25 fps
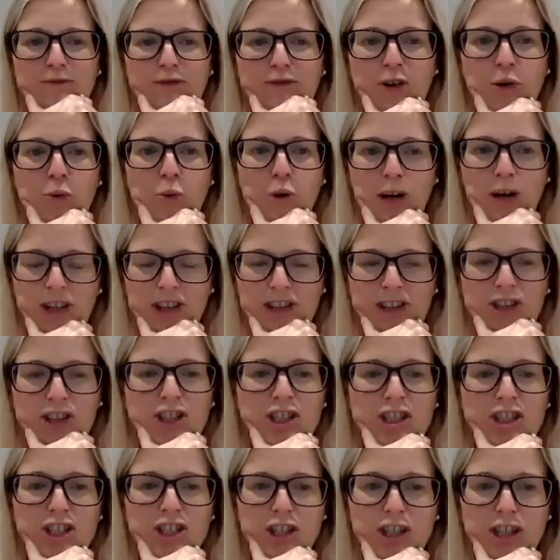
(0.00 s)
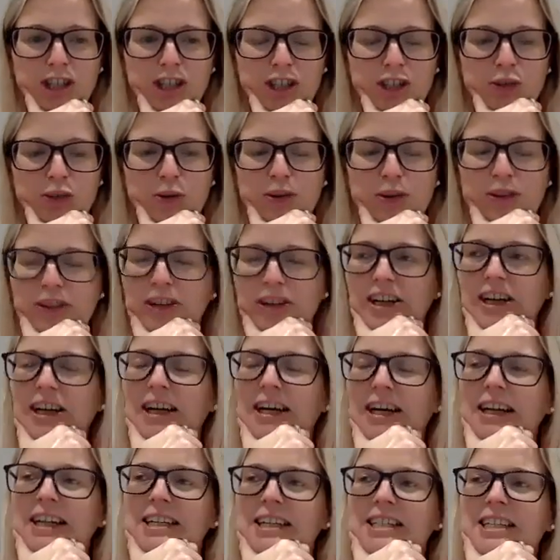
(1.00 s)
for work that she'd done in Northern
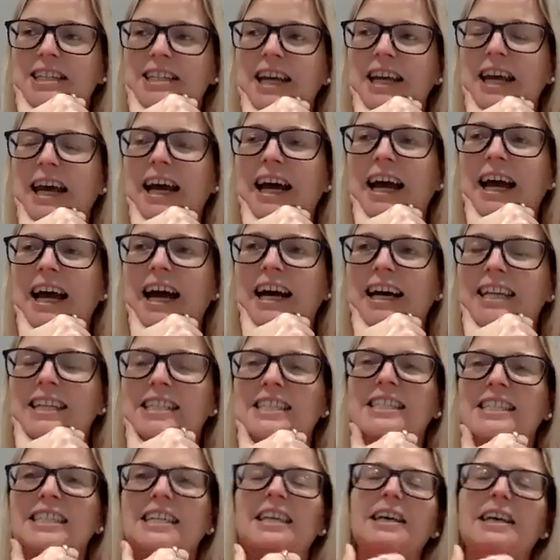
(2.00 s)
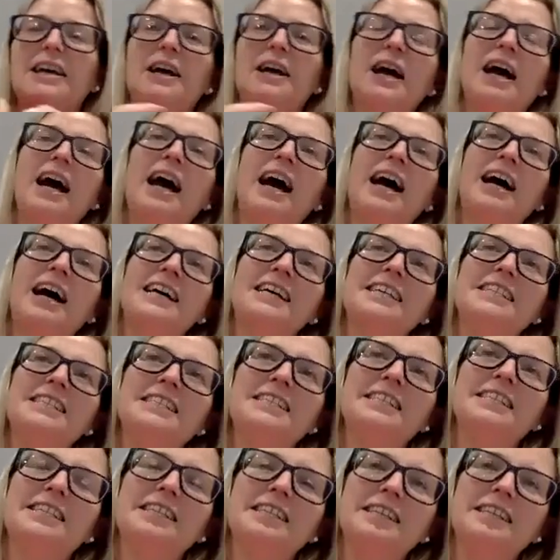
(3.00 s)
Ireland. And as
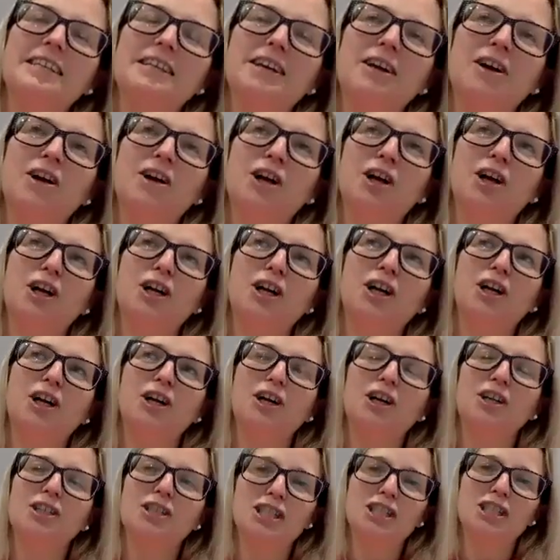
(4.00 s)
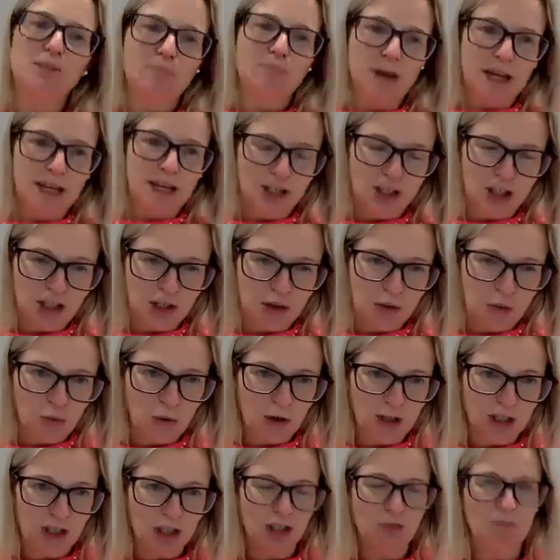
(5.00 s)
her speech,
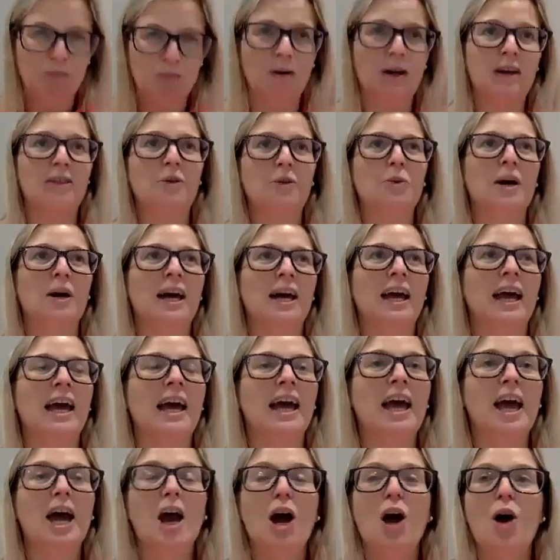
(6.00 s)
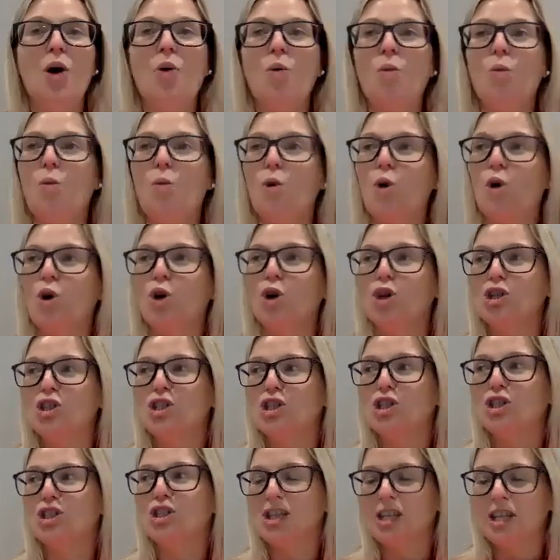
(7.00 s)
which by the way
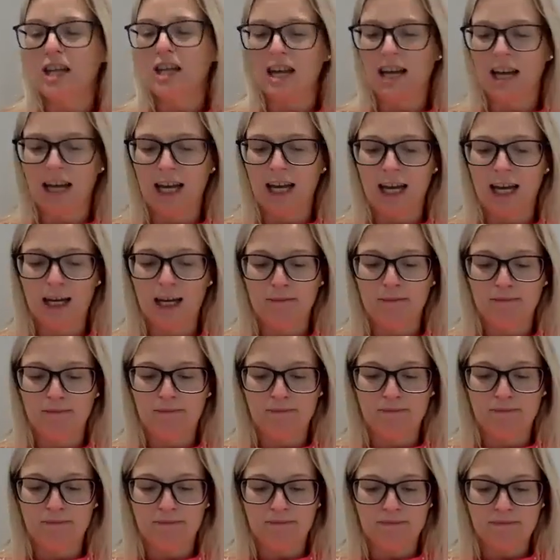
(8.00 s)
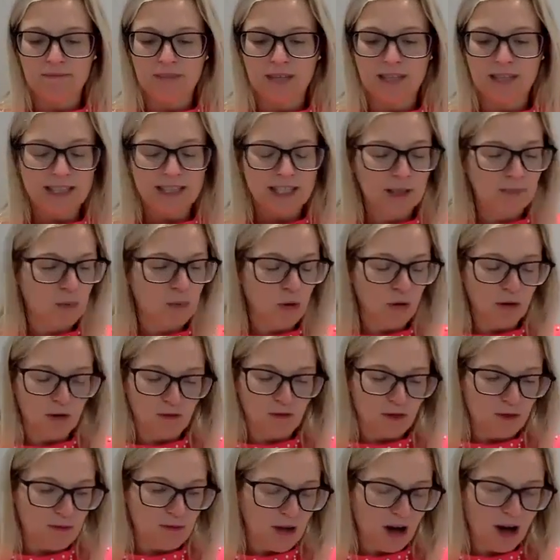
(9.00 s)
was
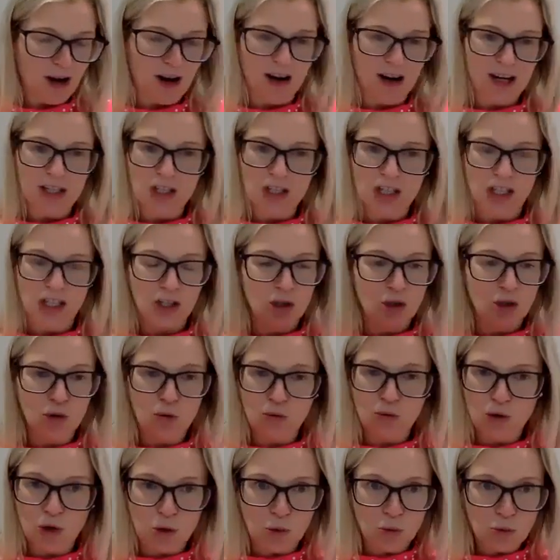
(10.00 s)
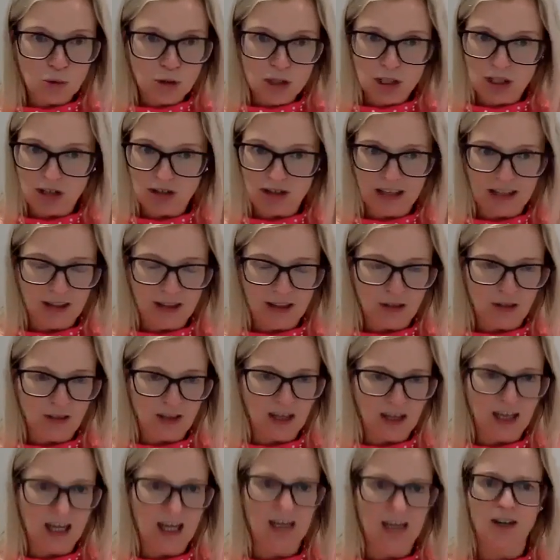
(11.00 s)
spoken from the heart, she had no notes or
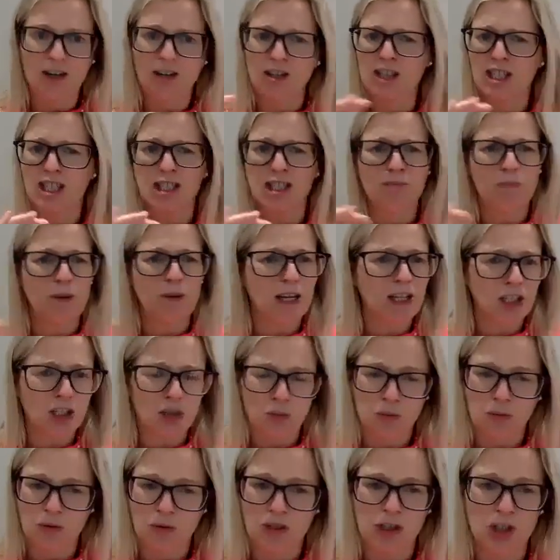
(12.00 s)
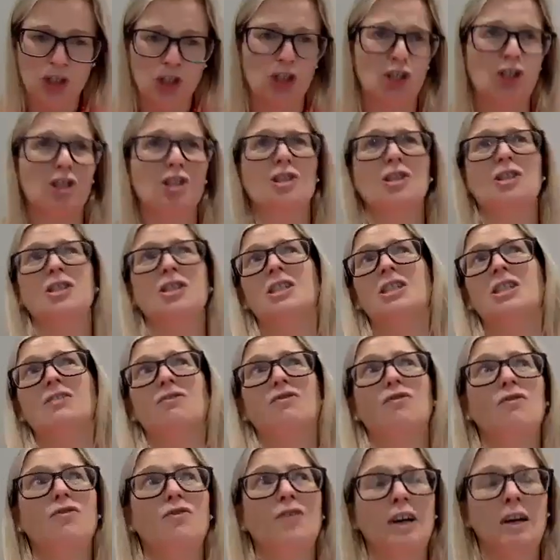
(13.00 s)
anything, and her speech was just
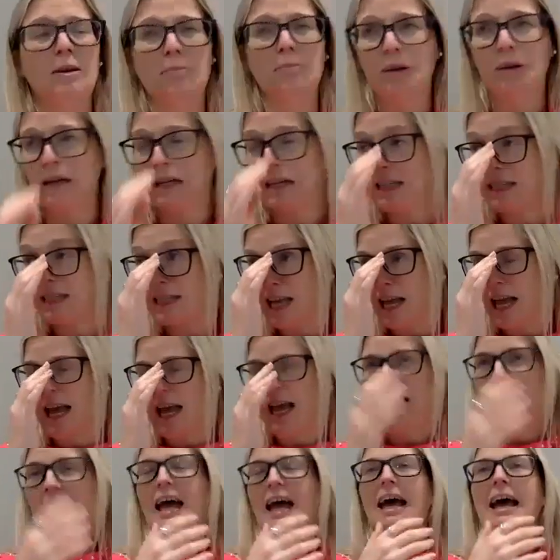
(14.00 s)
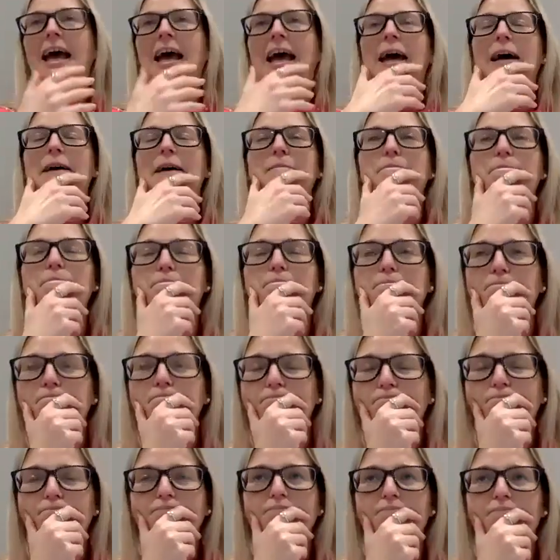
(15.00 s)
fabulous. Um,
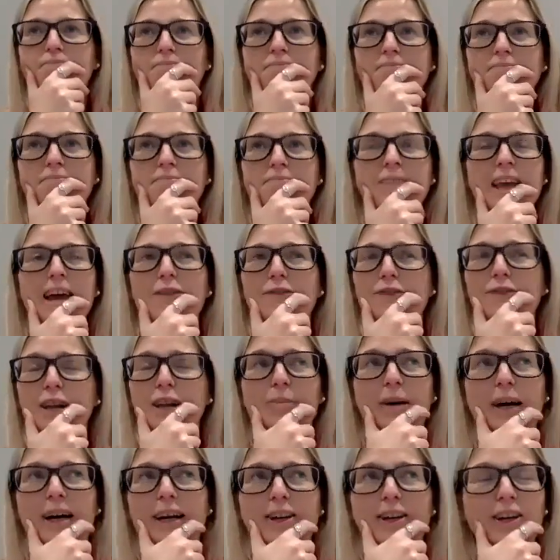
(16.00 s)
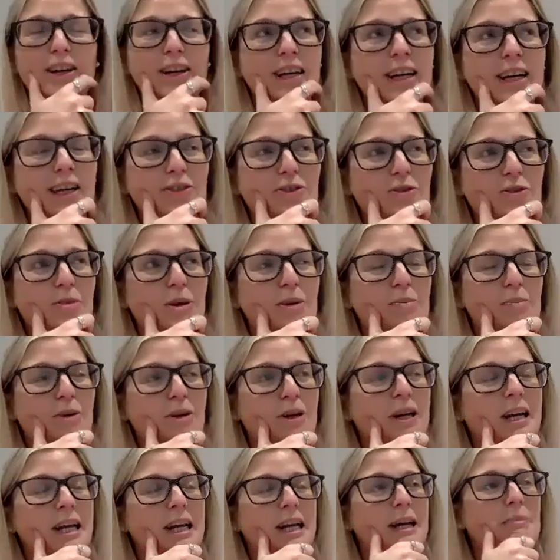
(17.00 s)
I feel bad now, I can't remember
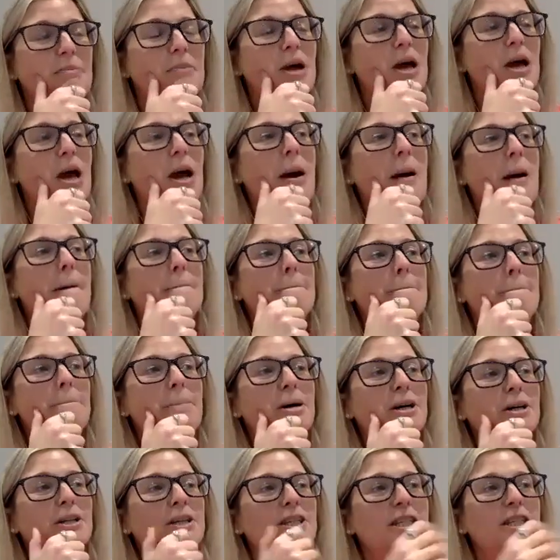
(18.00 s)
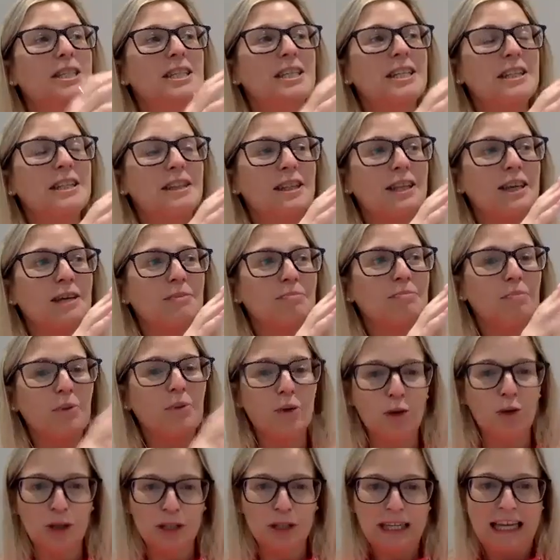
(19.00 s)
her name. But the
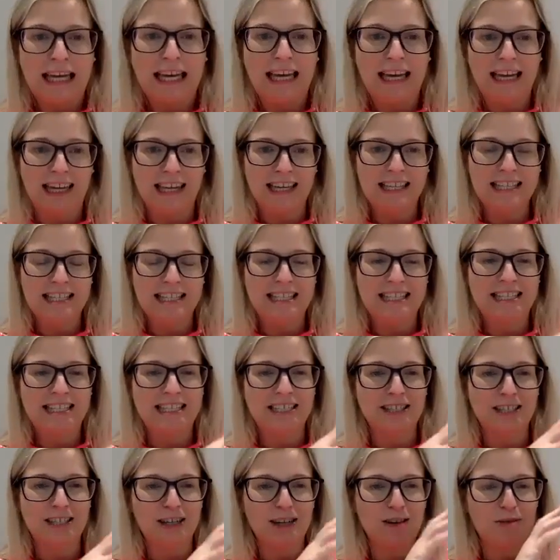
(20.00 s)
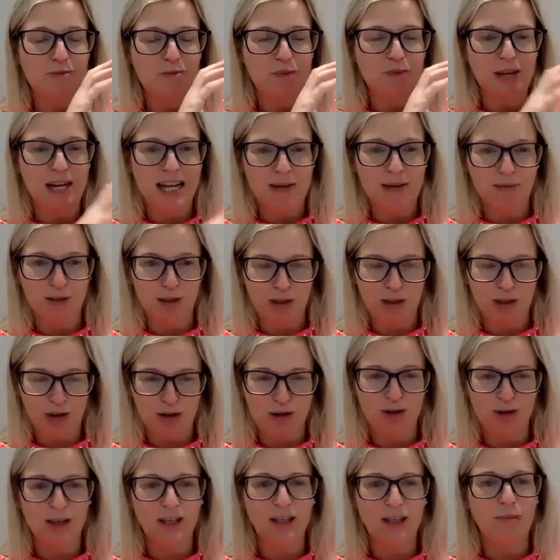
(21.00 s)
broadcaster, when he was
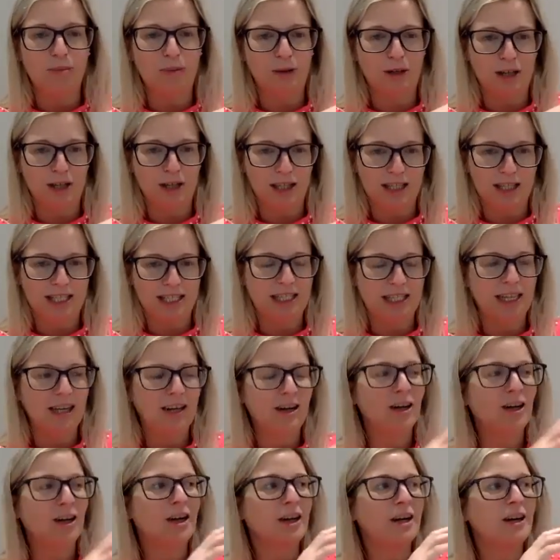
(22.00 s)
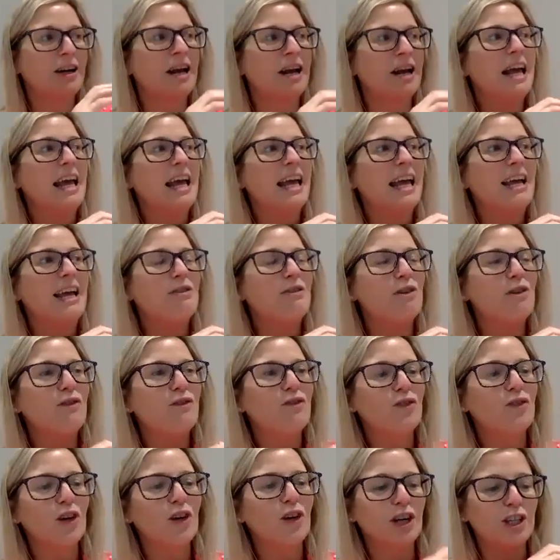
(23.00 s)
talking about her, he
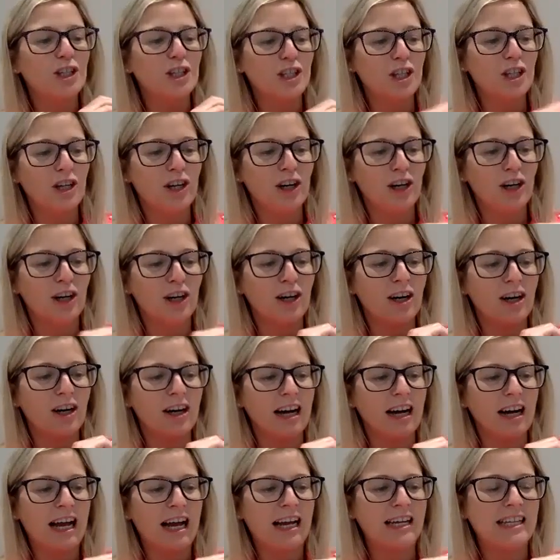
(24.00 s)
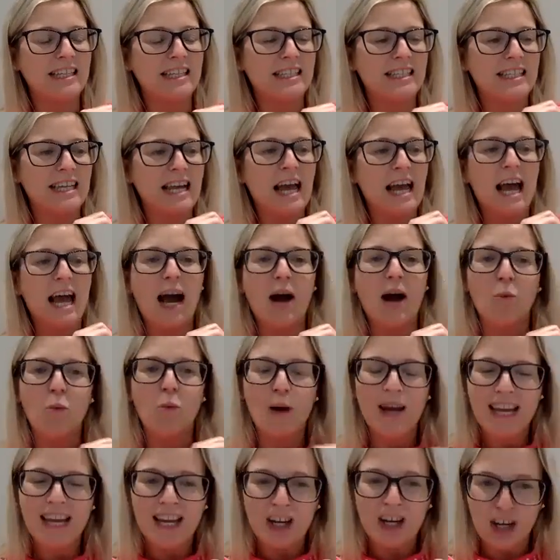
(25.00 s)
referred to her as a
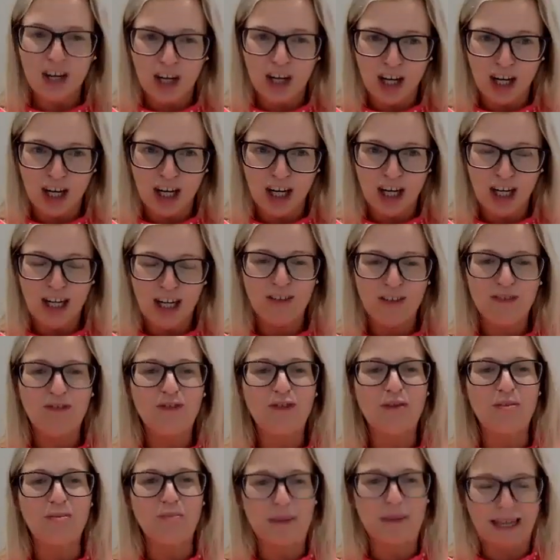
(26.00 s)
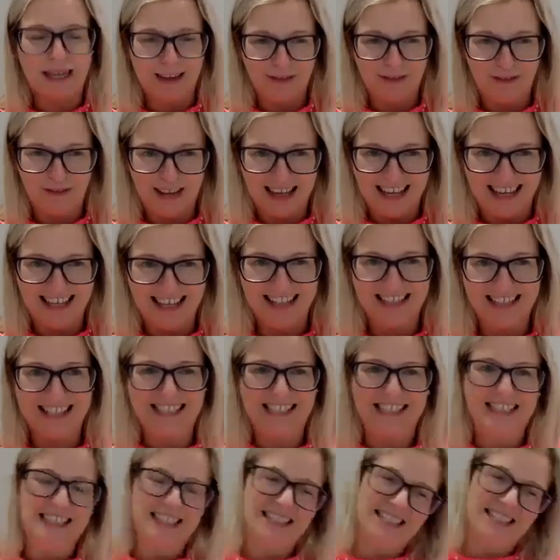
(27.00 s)
wee girl from
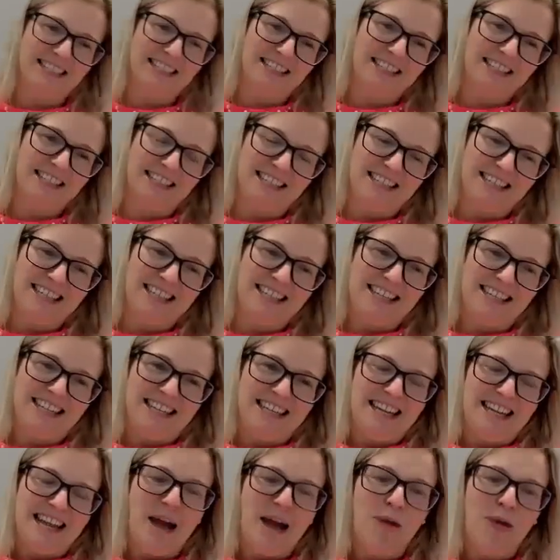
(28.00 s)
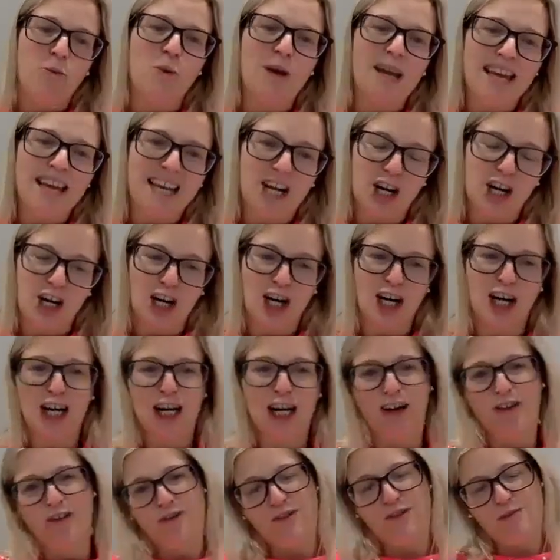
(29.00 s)
Belfast. A wee
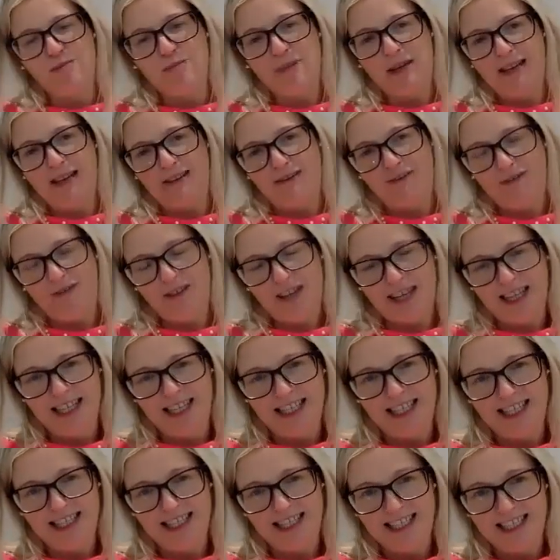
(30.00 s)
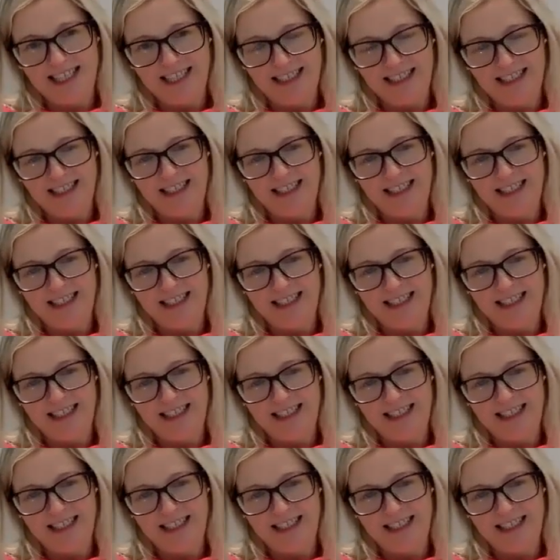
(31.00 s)
girl from Belfast.